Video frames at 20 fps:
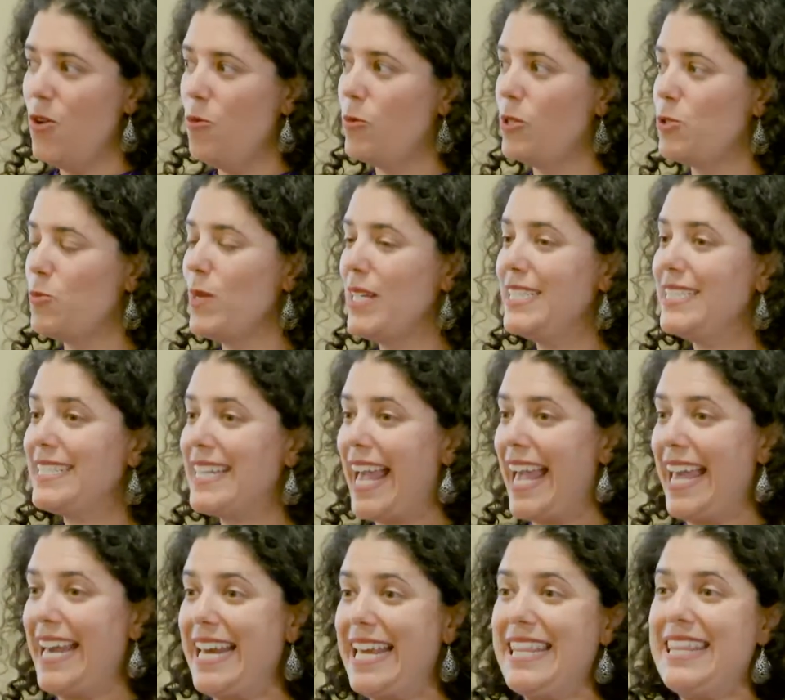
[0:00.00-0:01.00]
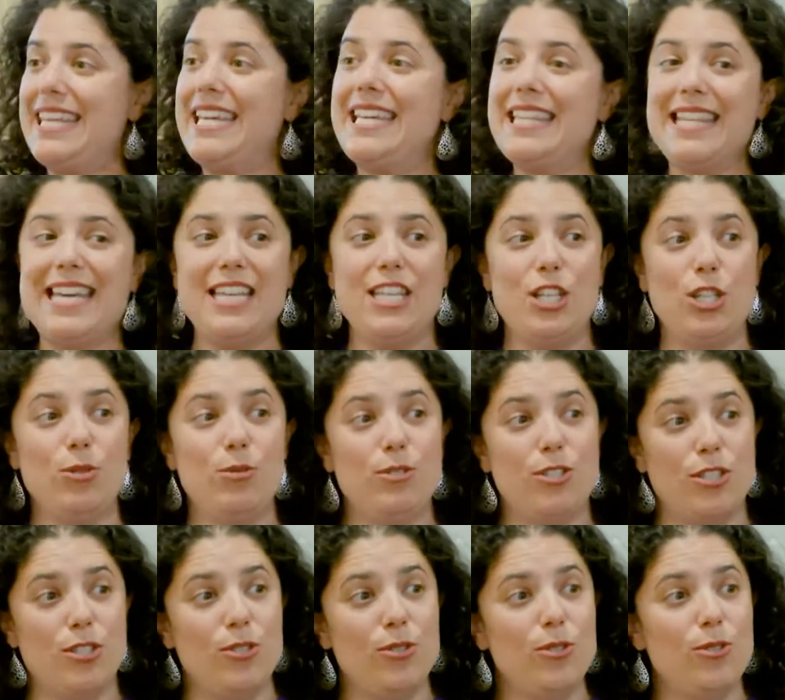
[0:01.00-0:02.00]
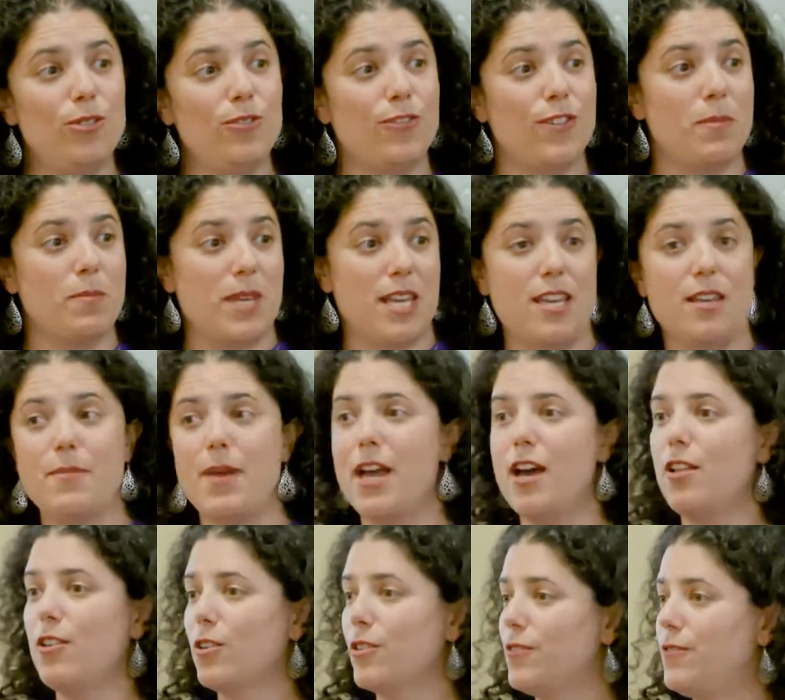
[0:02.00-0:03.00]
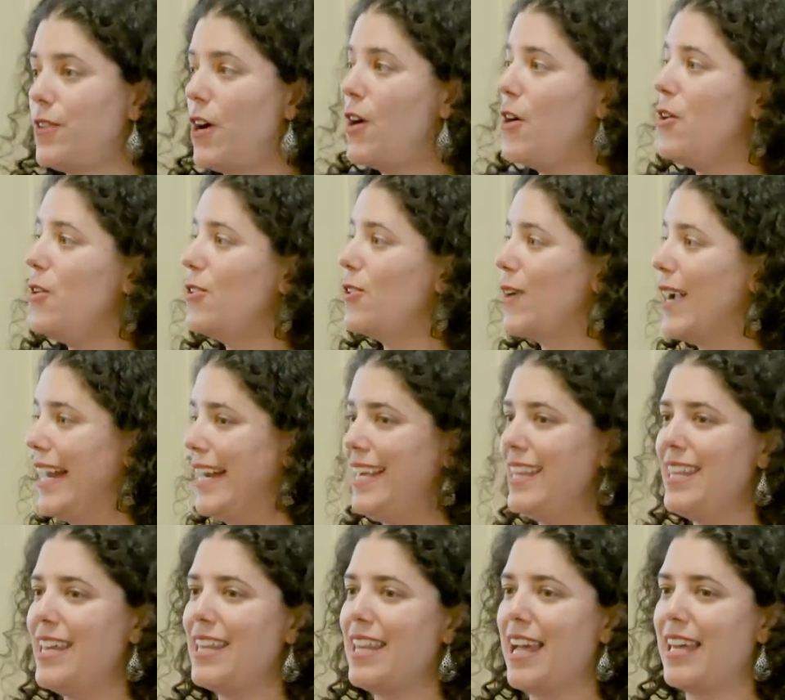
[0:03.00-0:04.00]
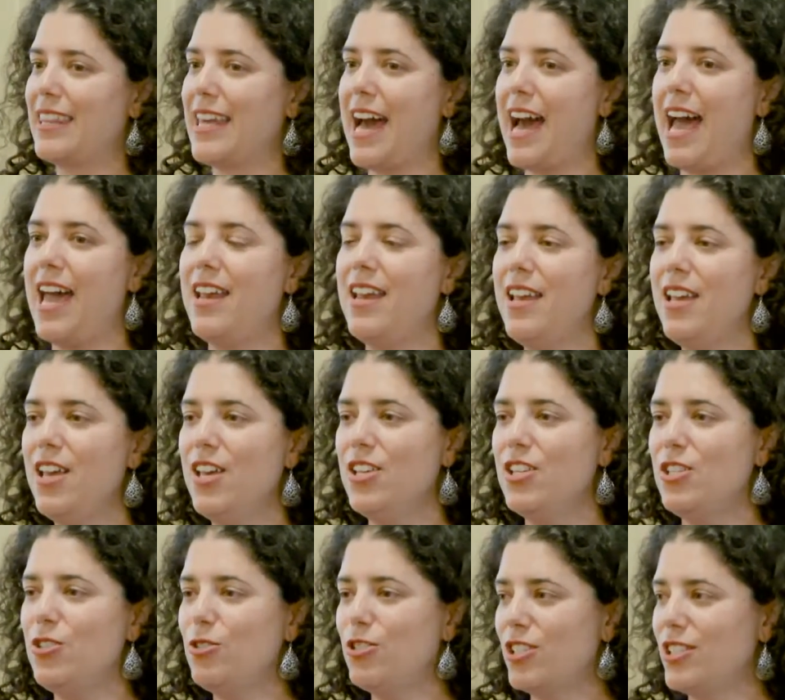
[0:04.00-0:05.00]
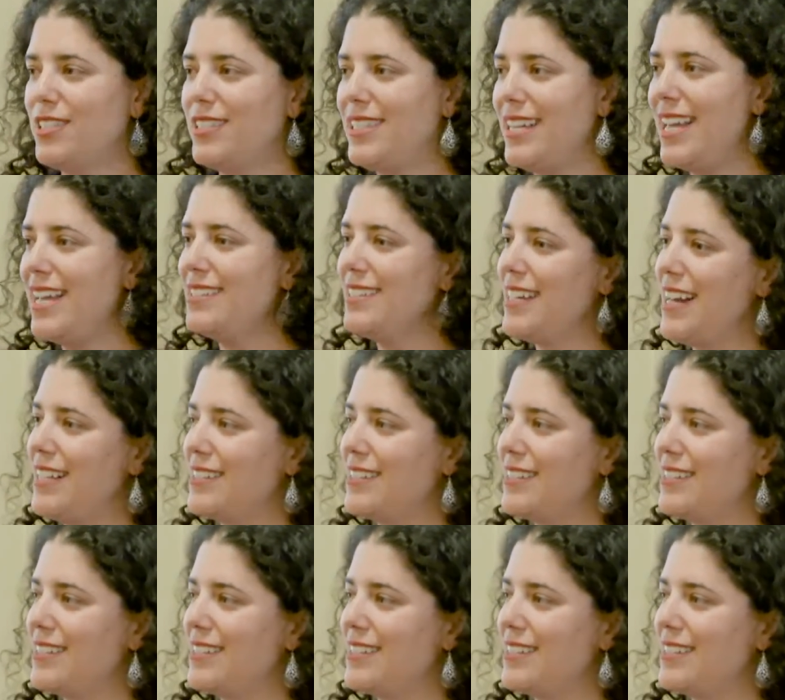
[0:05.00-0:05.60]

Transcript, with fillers: which means anything that you do from email or phone or anything like that you should see as an